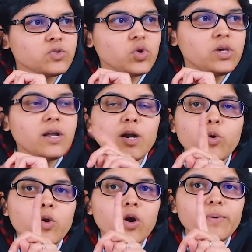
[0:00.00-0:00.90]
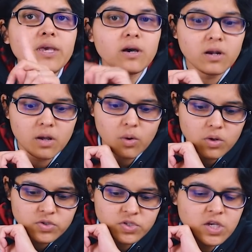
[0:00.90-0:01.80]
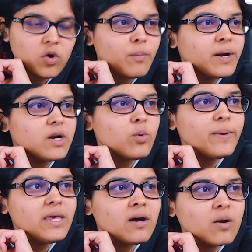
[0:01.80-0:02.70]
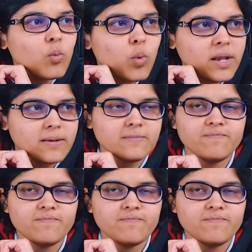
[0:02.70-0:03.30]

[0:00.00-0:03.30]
So here it will not be year 0, but it will be year 1.